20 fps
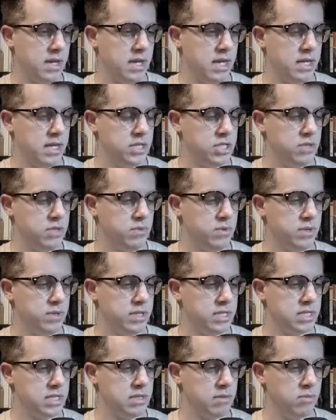and she
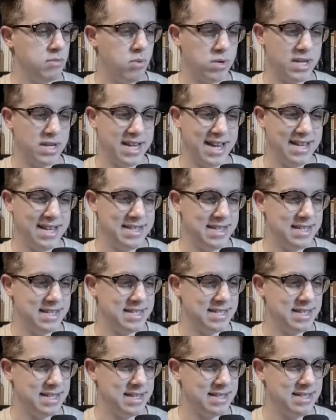was born in
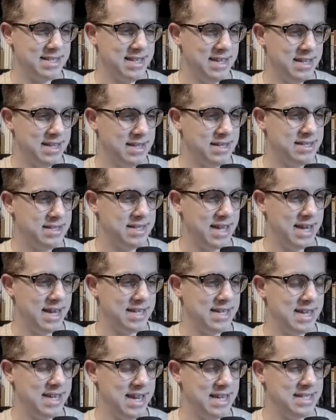1816, died
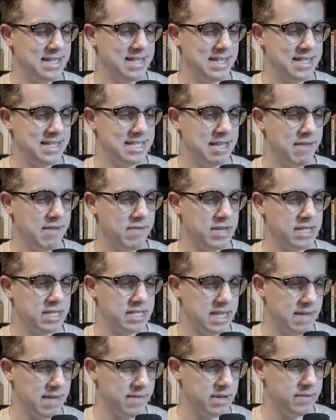in
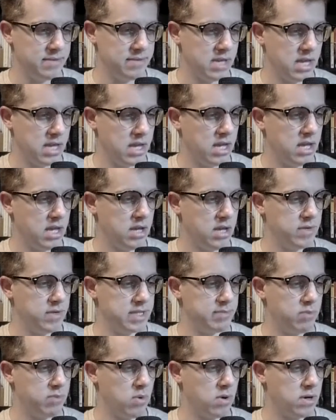1877.
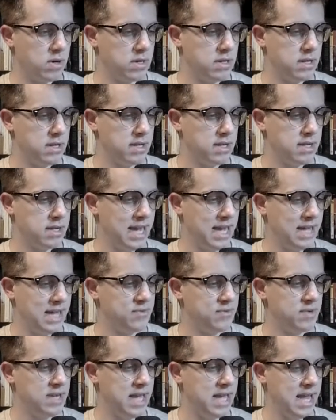Was born
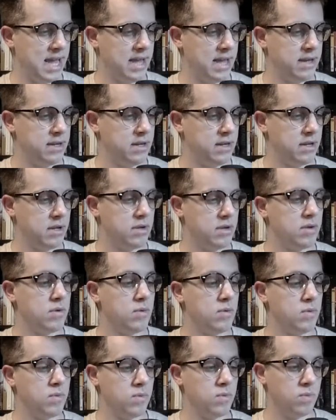Catherine Ann
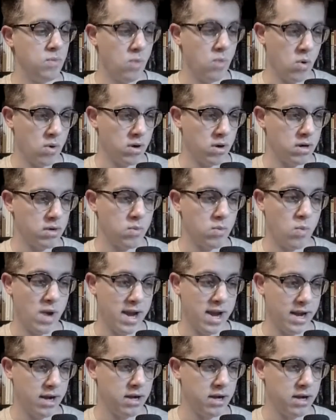
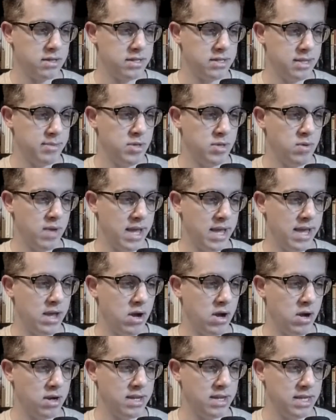Ware,
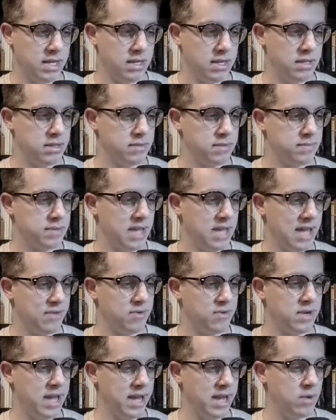W-A-R-E,
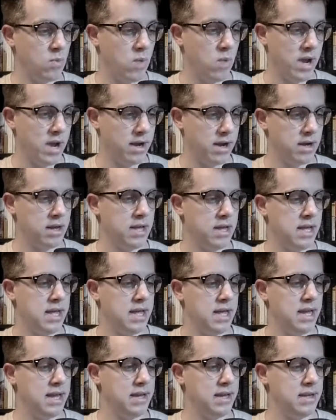Catherine Ann Ware,
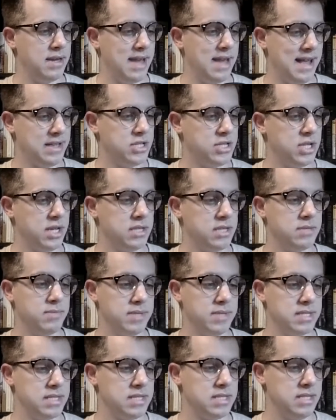in Natchez,
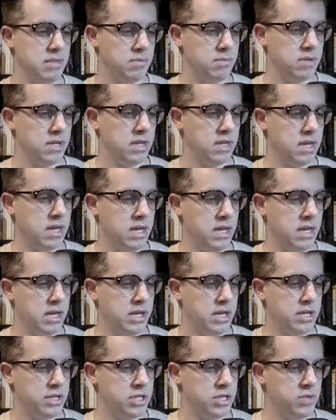Mississippi.
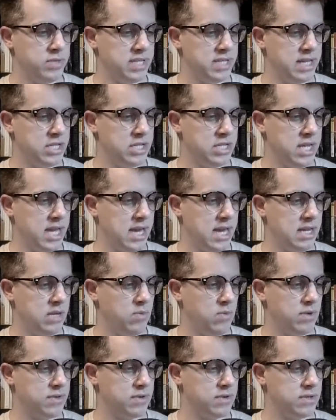She was educated
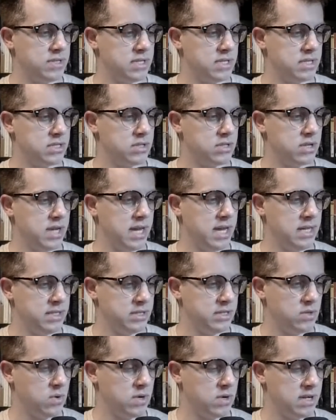with her sister
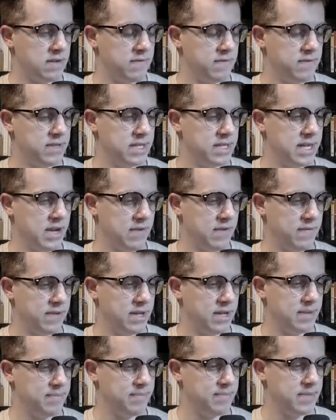Eleanor in
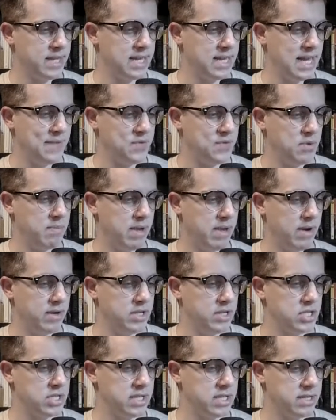Philadelphia, and after
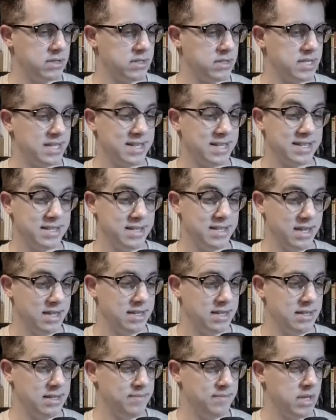marriage settled in
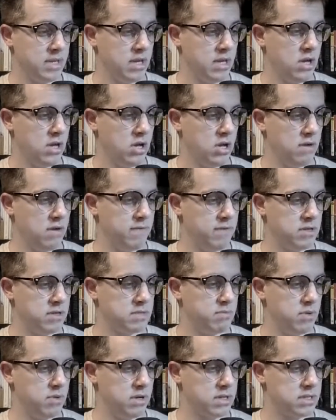Kentucky. Her
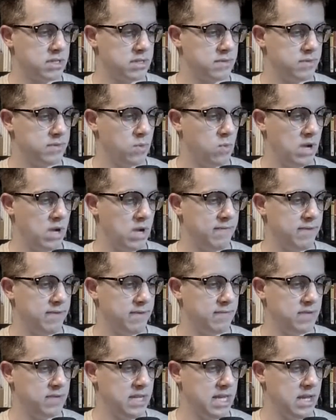first books, The Wife
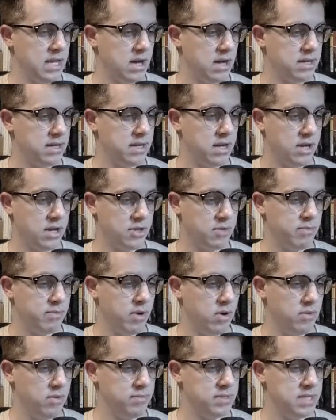of Leon and Other
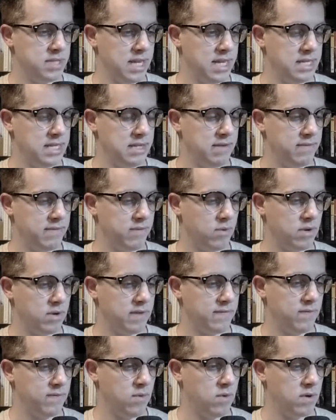Poems,
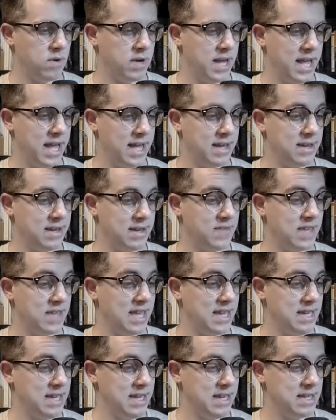1844, and The
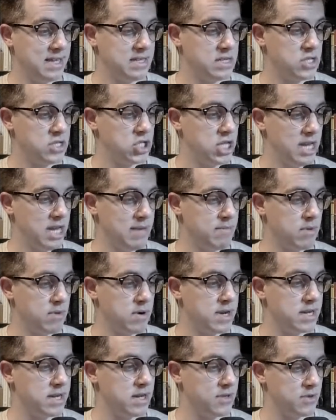Indian
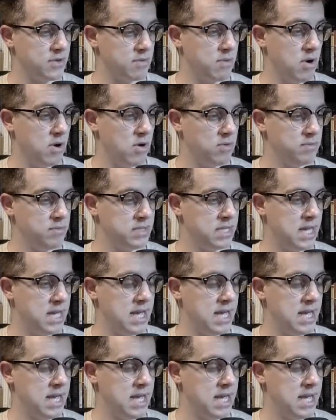Chamber and Other Poems,